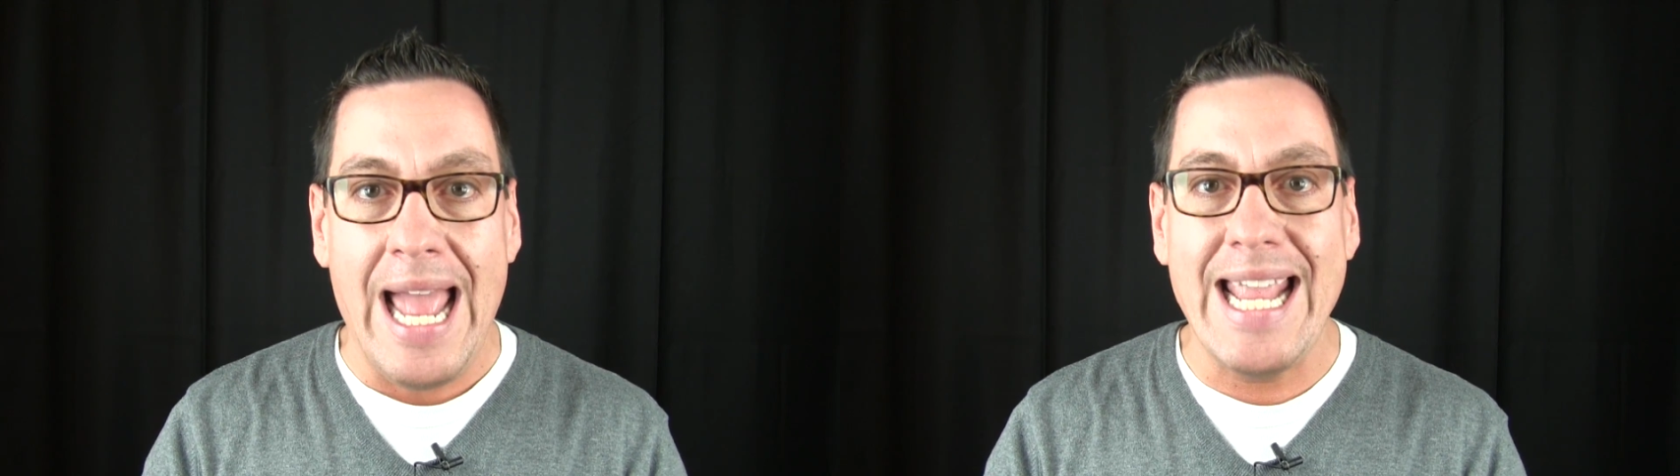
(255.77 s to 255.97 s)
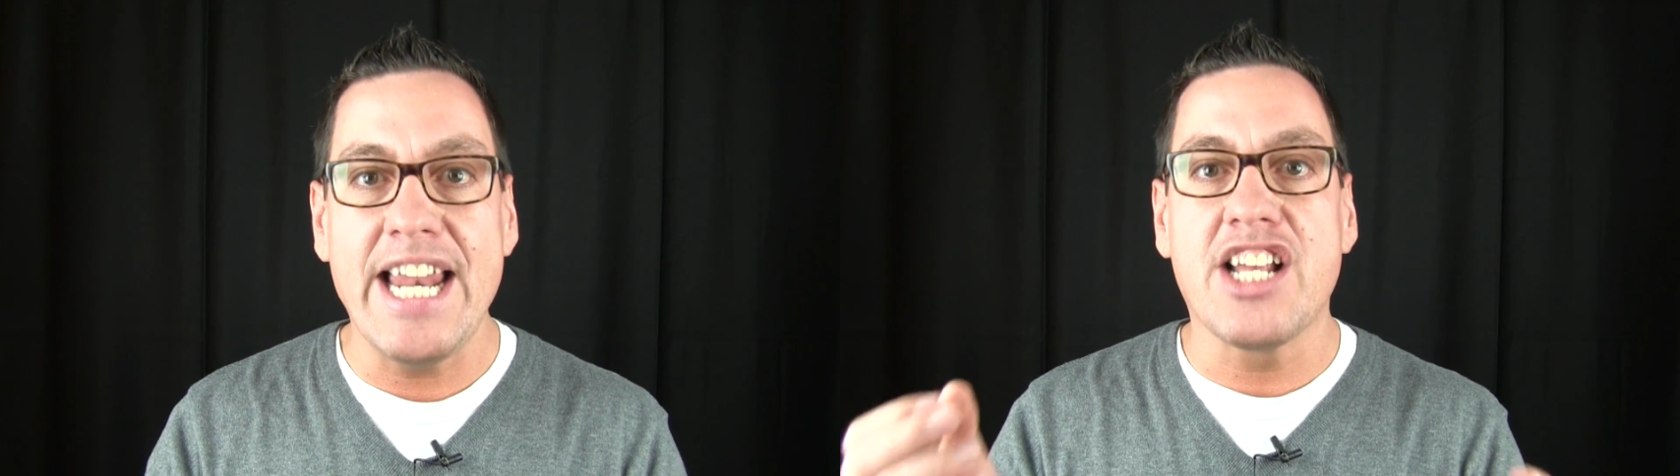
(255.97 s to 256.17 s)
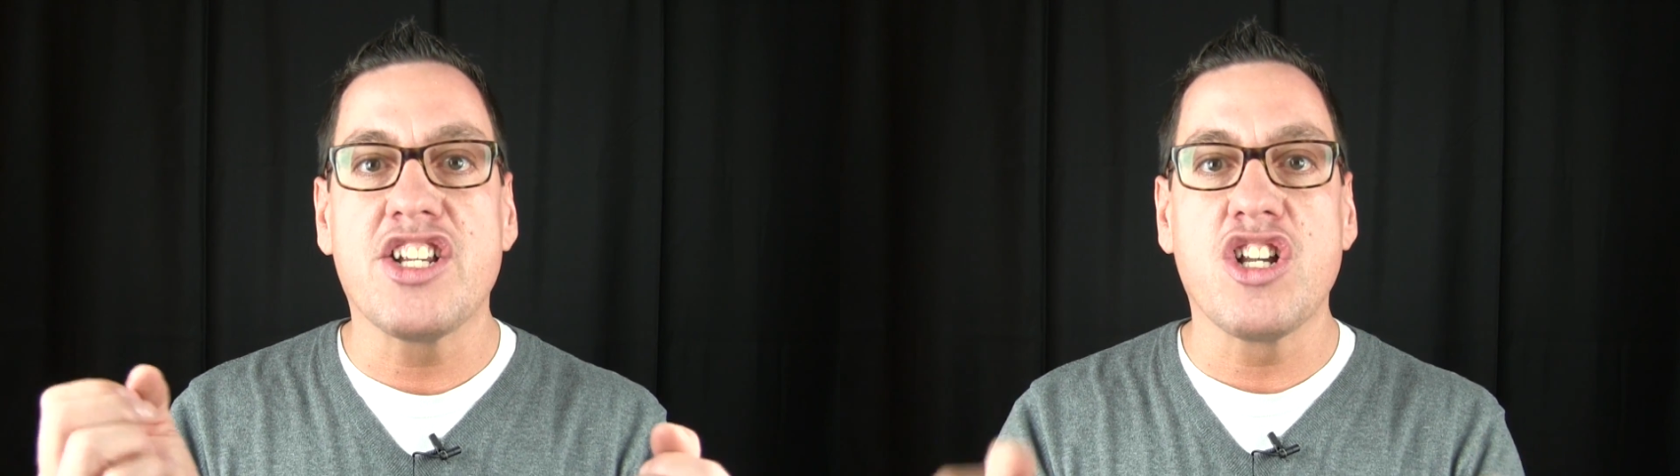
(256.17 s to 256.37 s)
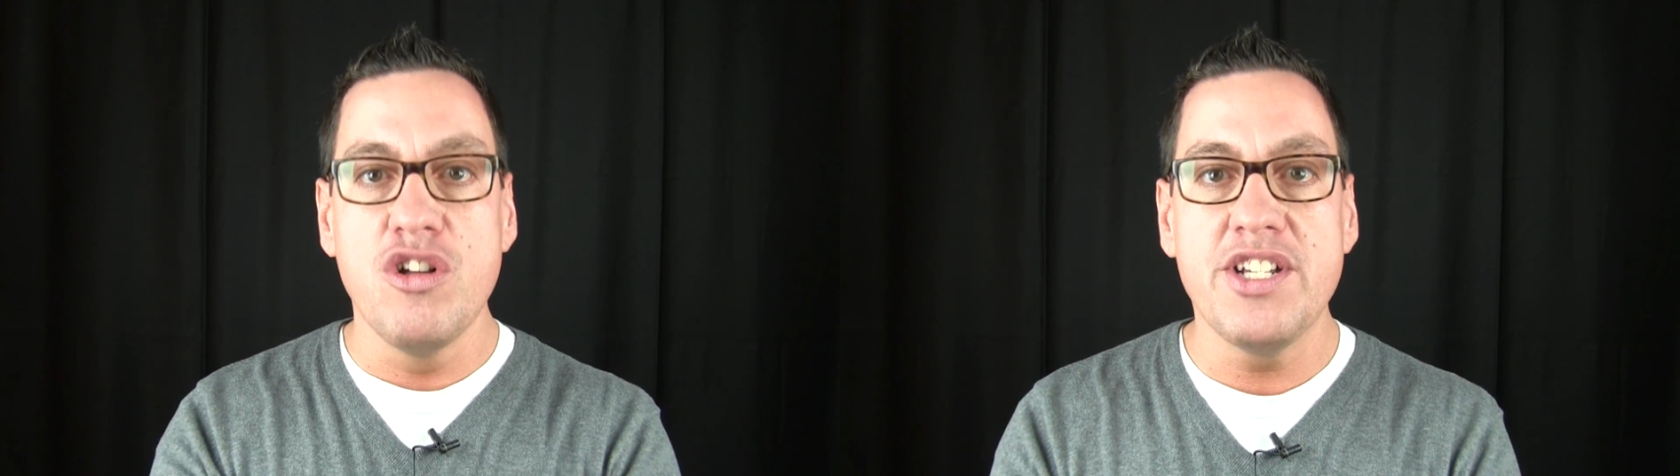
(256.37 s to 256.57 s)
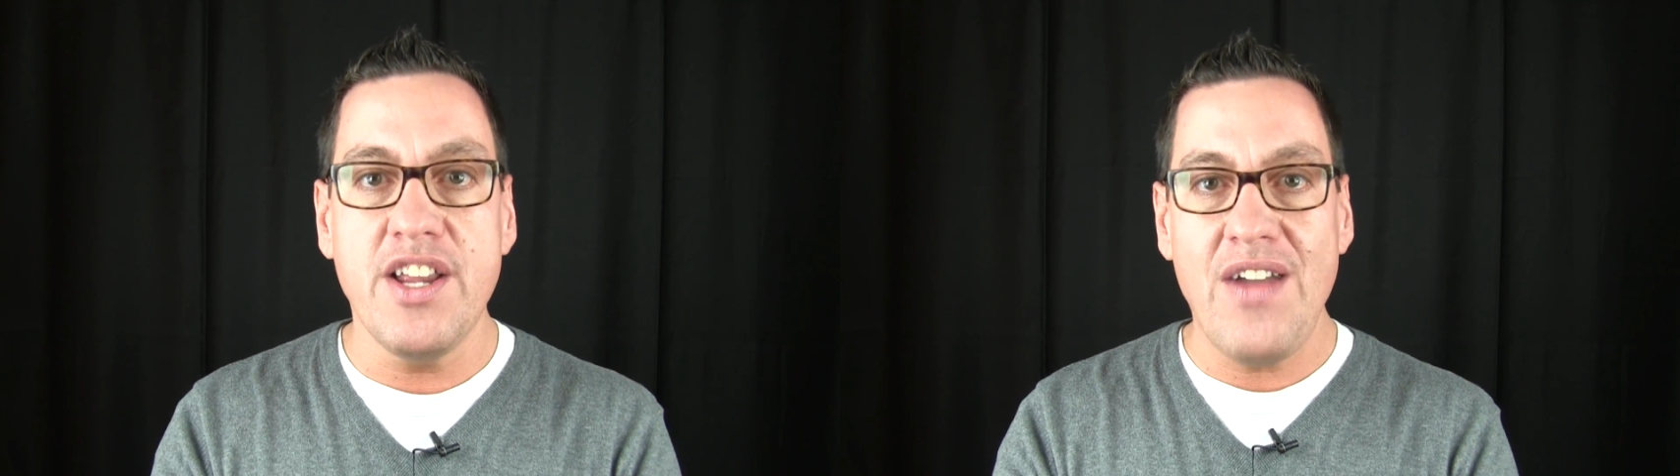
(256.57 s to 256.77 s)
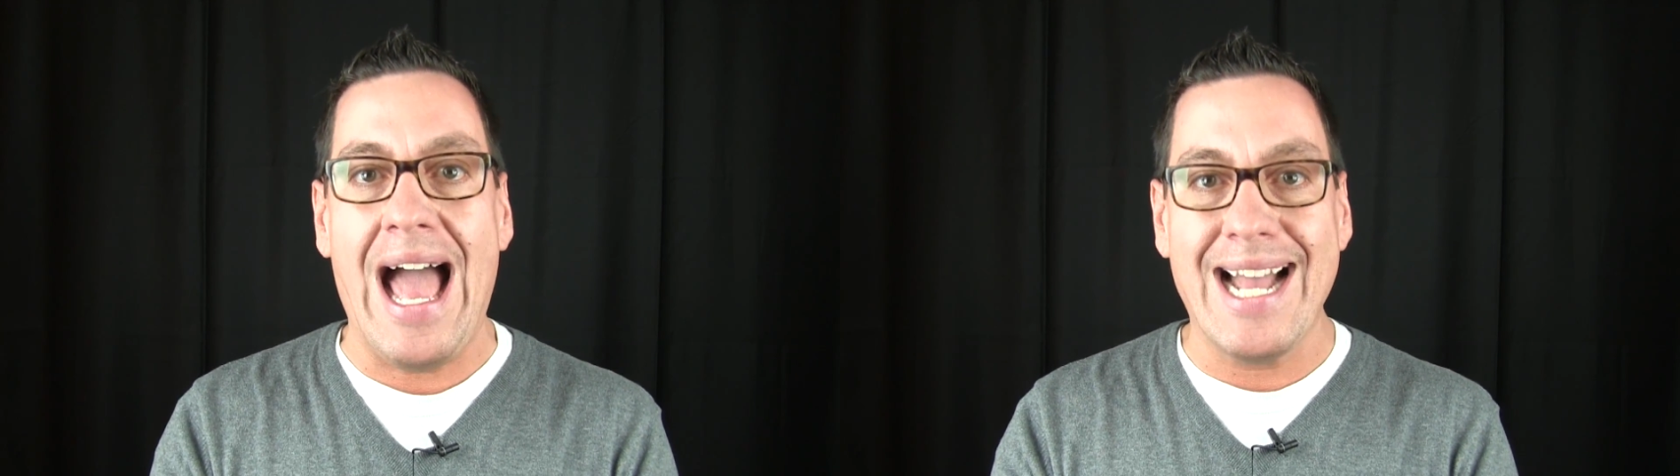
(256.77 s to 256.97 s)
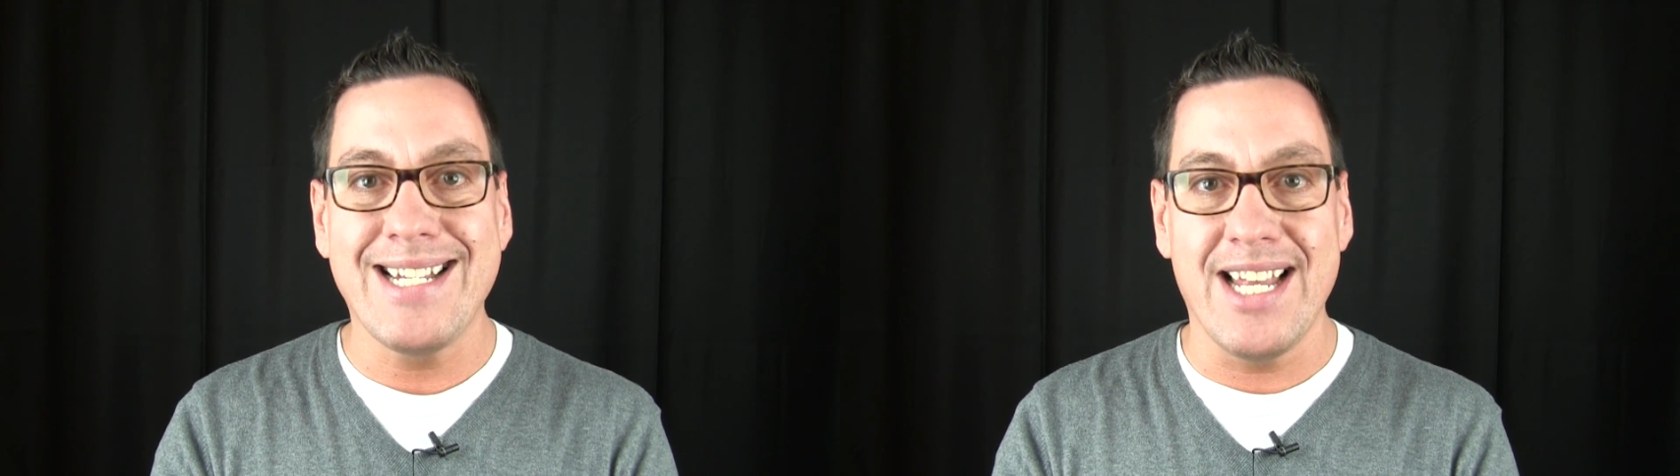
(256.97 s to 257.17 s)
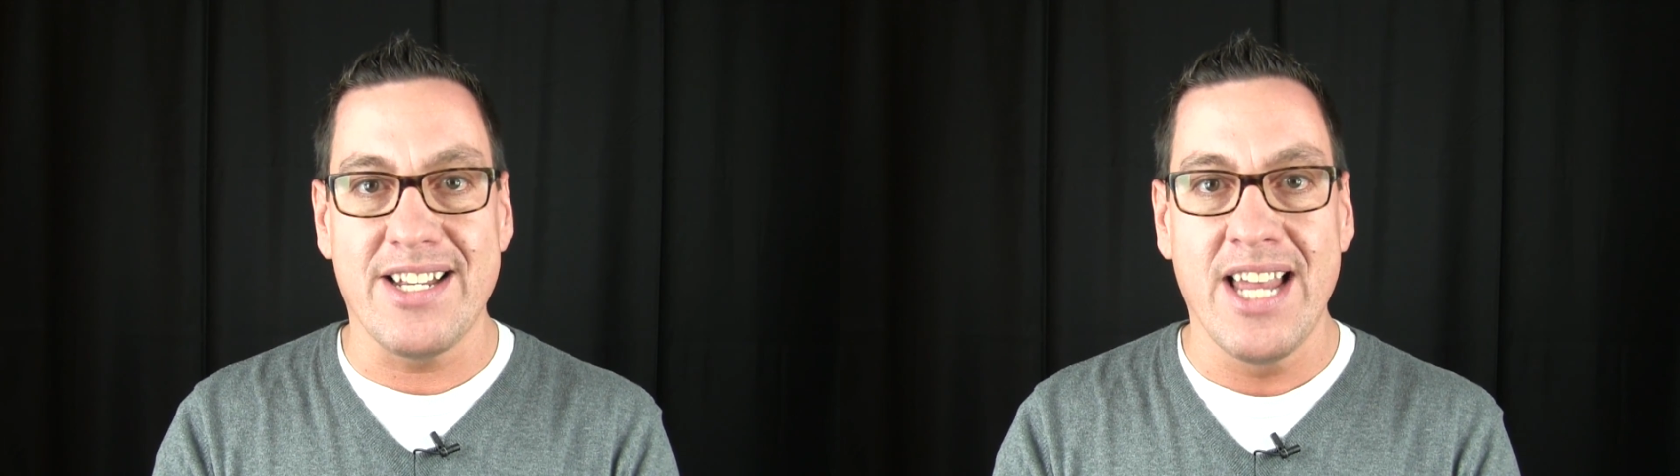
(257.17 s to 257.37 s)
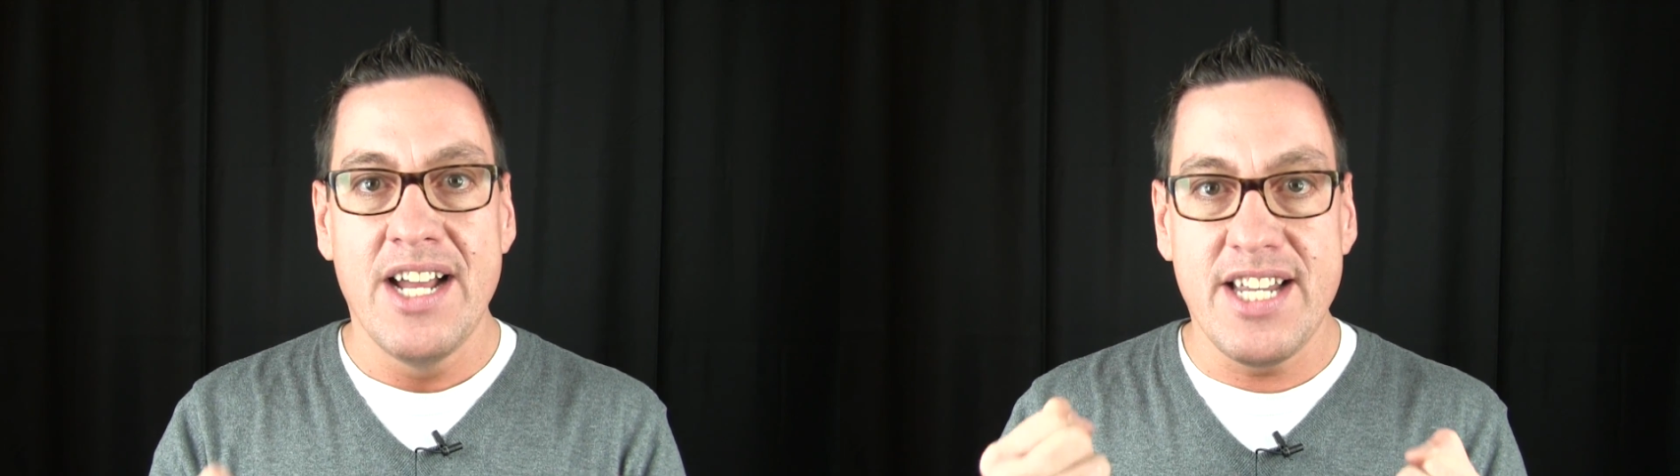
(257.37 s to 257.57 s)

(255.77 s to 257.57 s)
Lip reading: and get exclusive access